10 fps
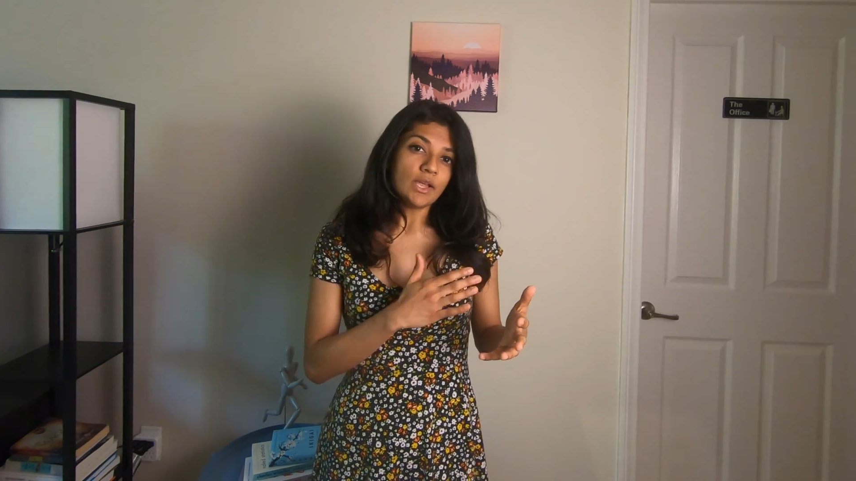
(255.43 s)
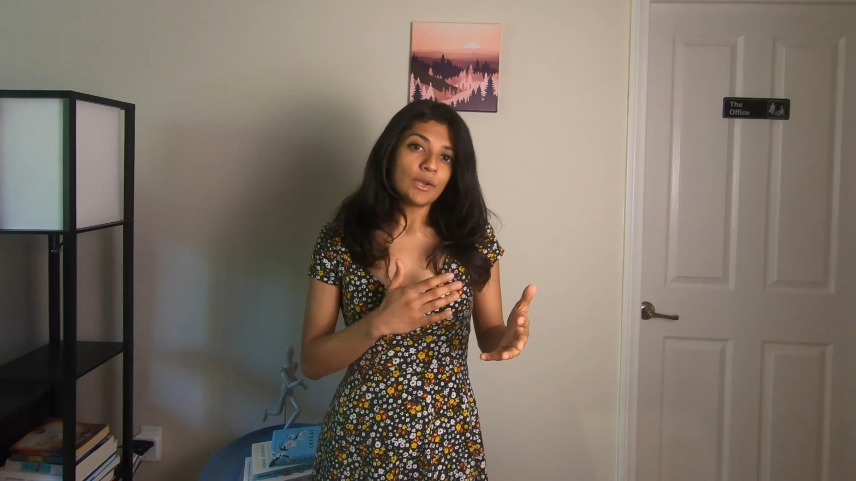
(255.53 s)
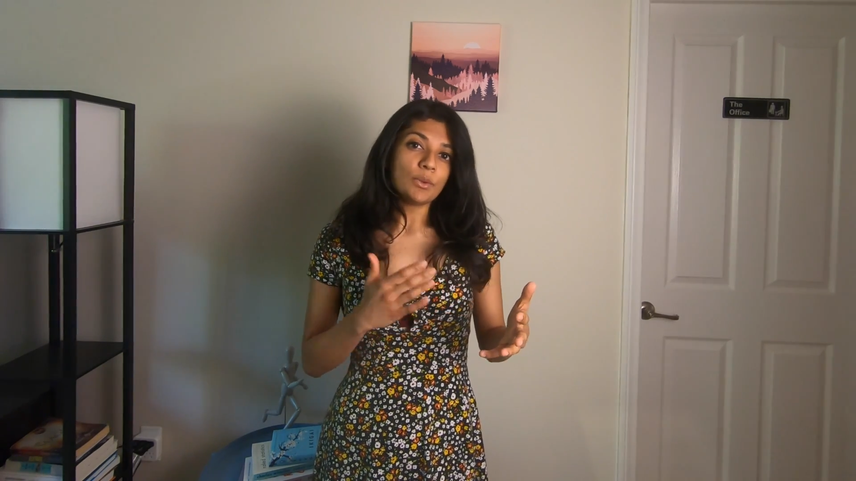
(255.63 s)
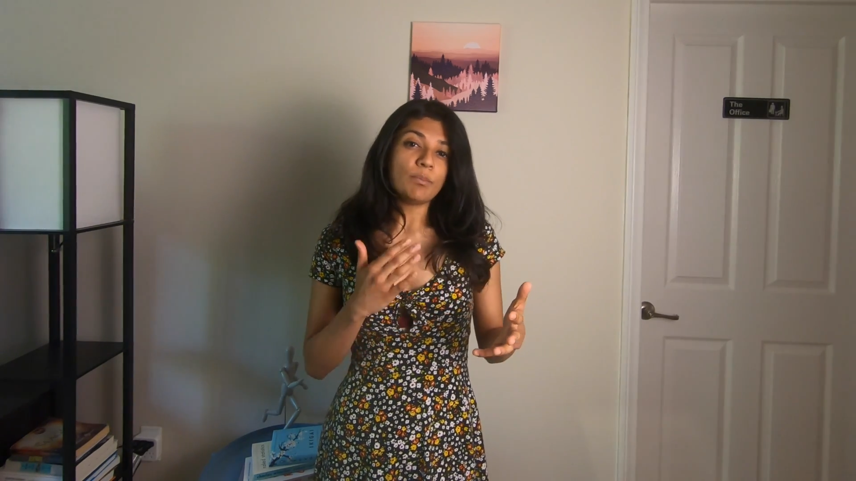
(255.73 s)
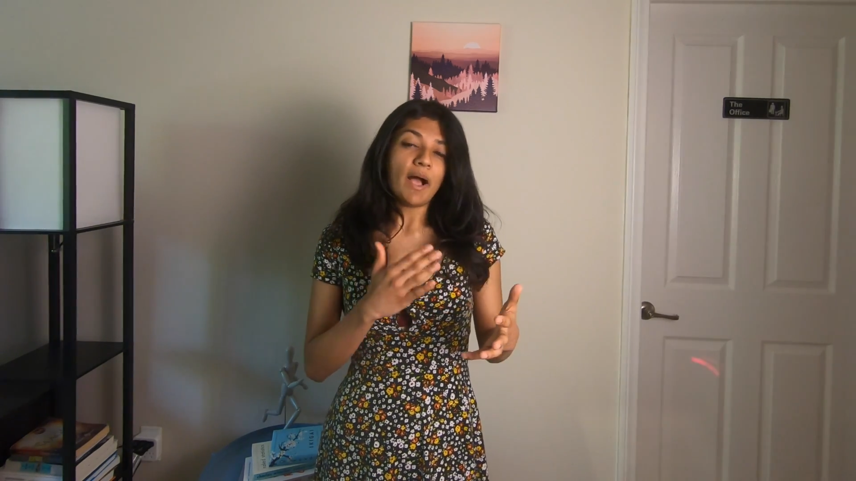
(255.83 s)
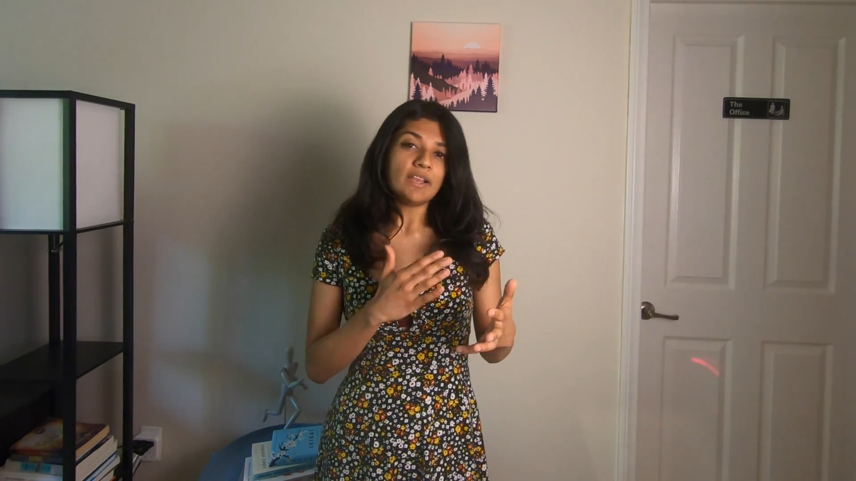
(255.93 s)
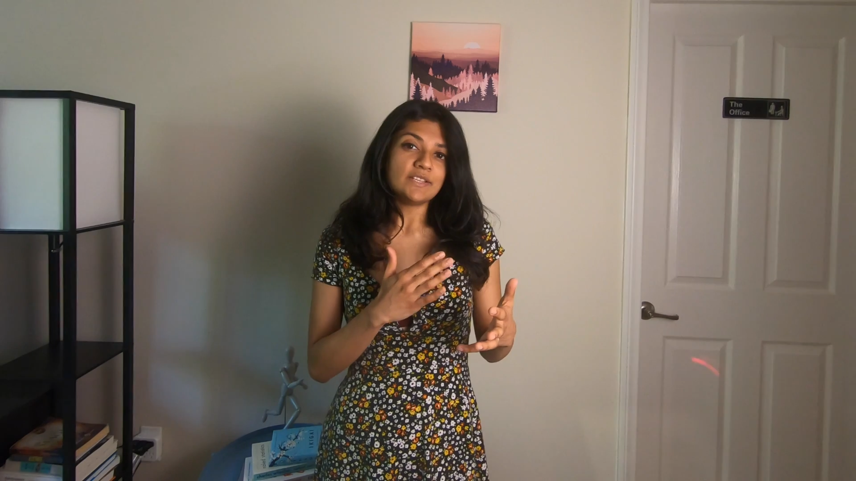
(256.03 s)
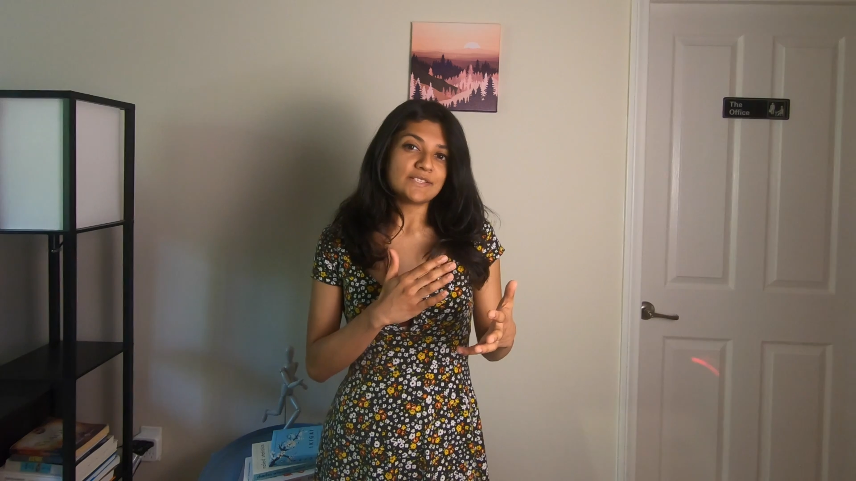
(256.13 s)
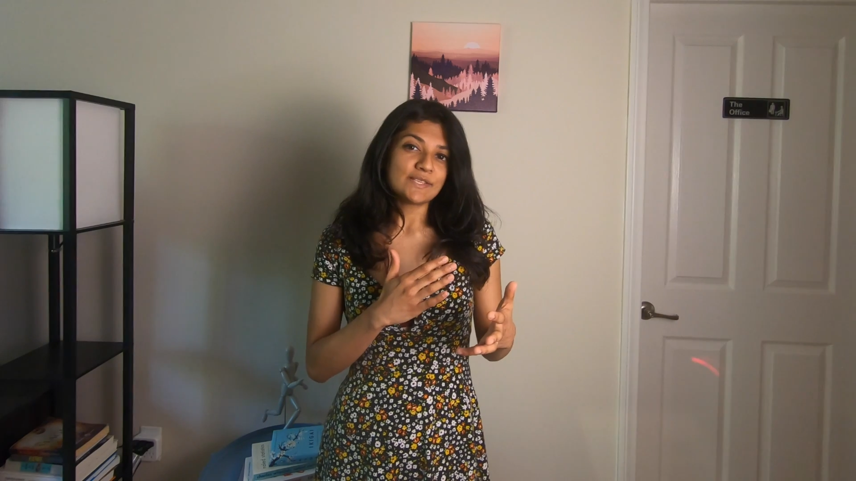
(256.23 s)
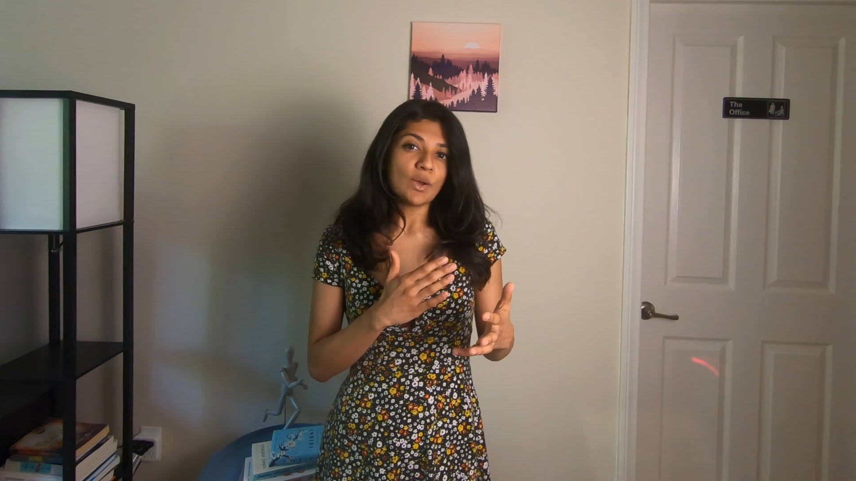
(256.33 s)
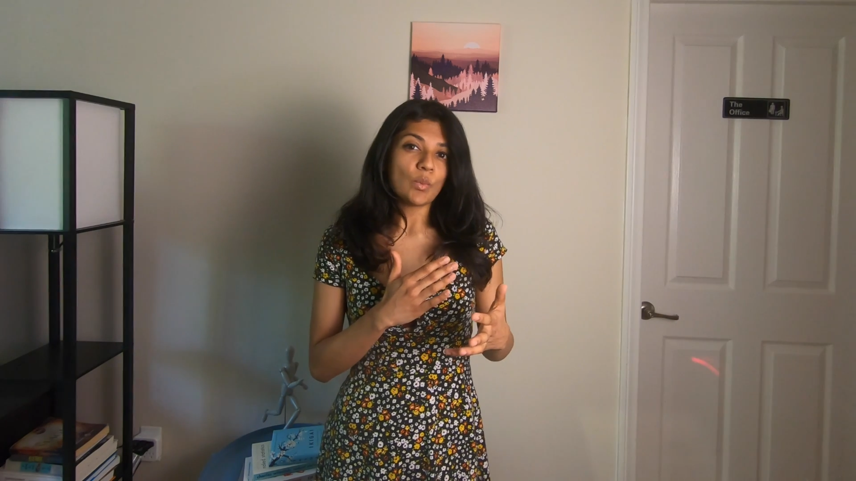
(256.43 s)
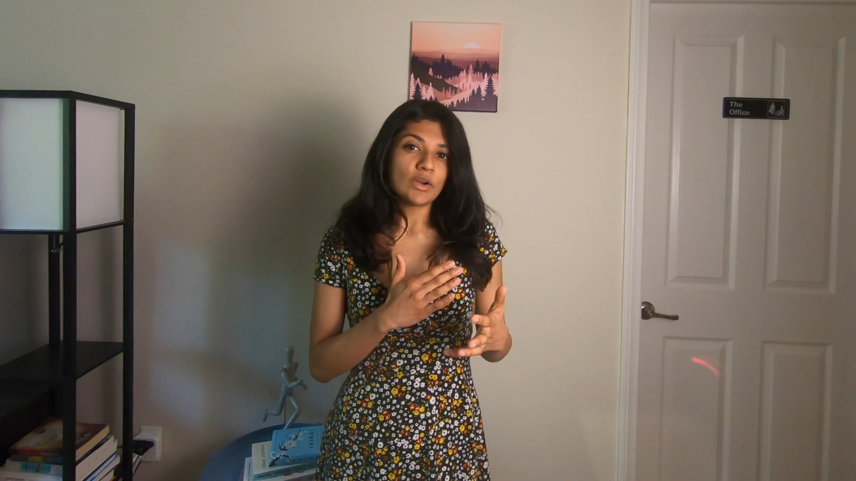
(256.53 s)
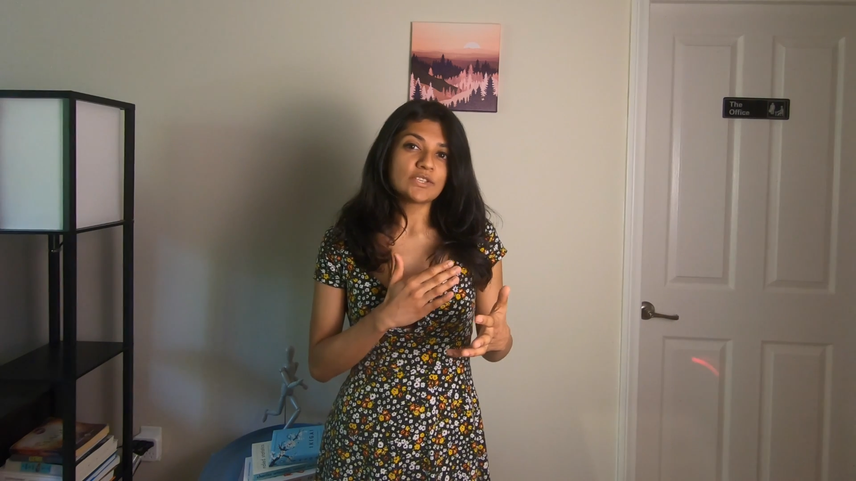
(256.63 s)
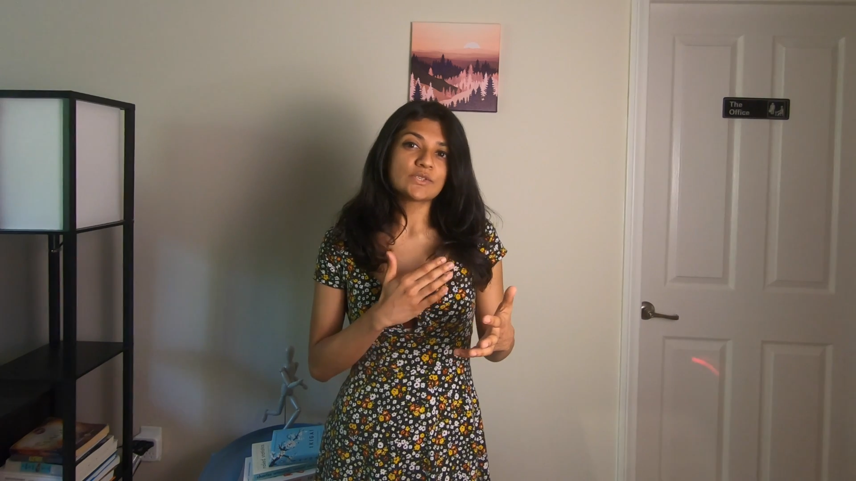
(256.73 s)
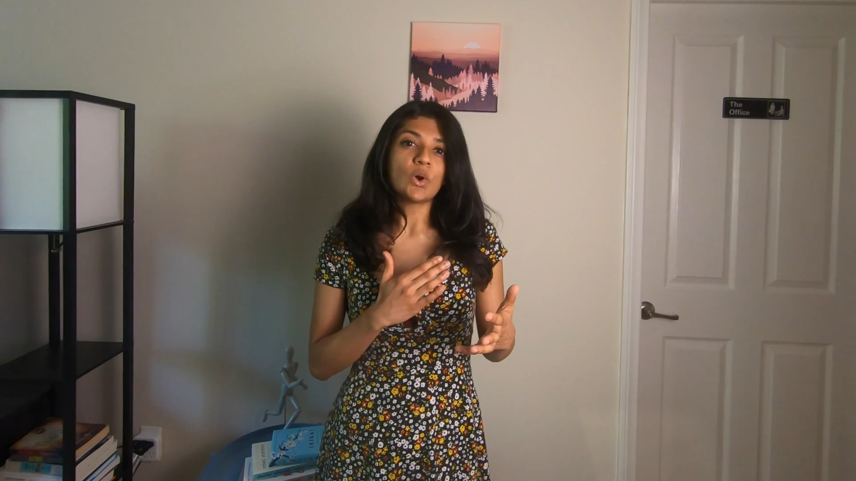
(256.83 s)
to balance what
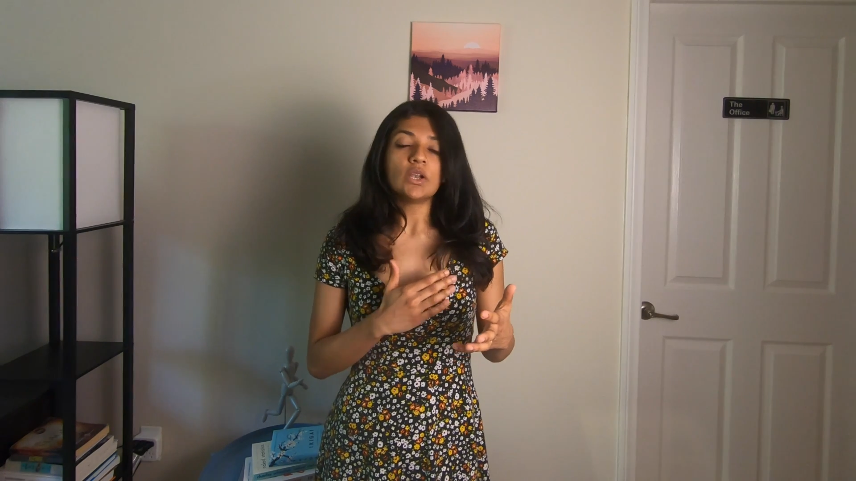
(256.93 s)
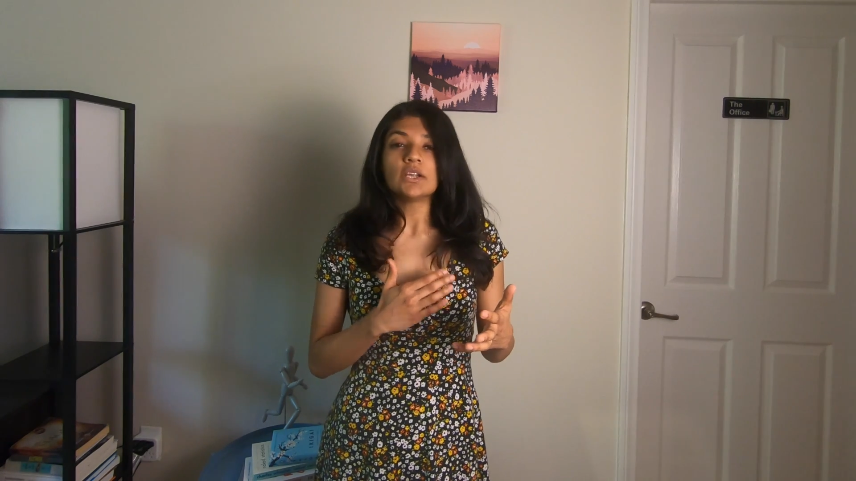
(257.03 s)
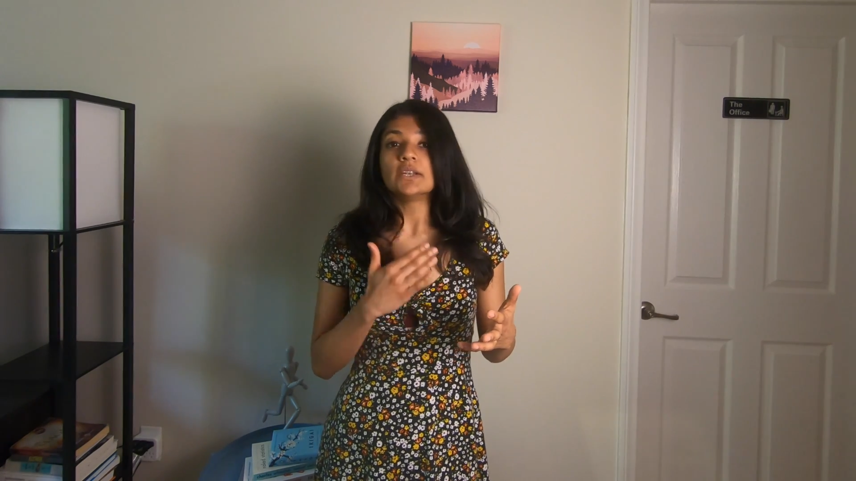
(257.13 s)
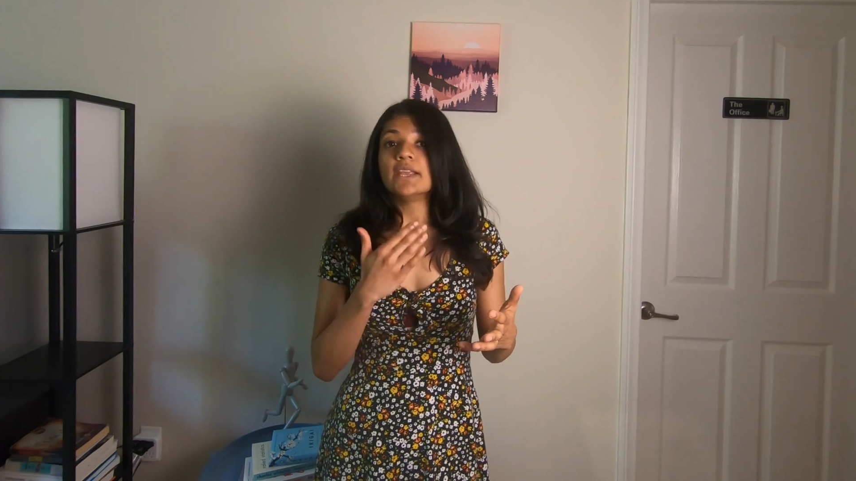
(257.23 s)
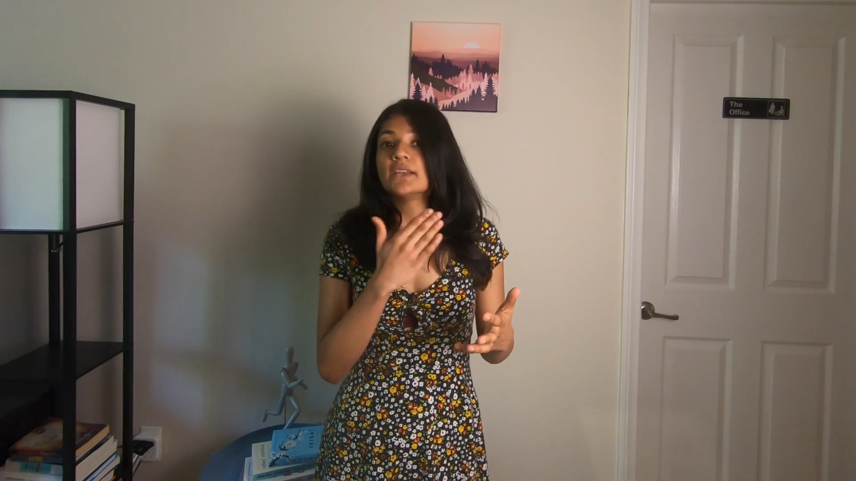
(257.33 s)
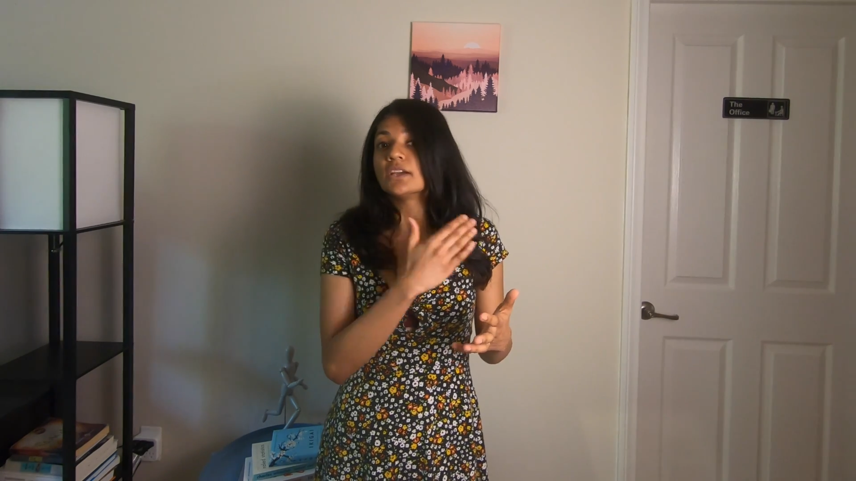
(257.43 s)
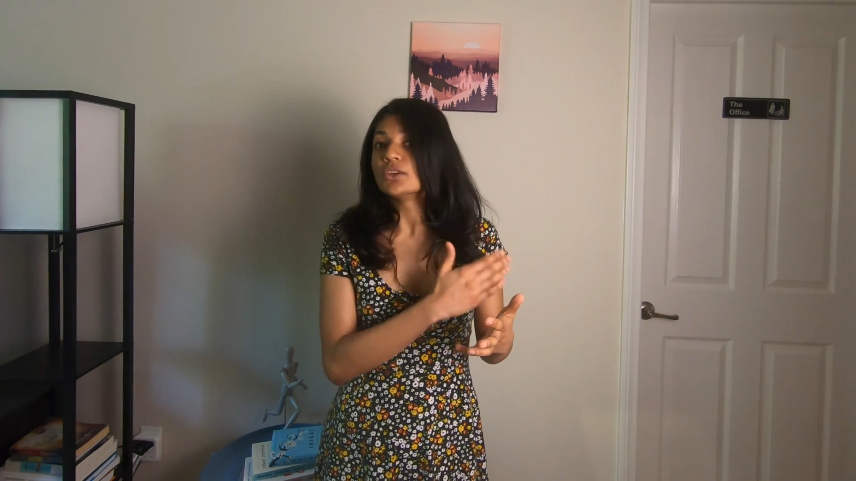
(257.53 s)
is called a data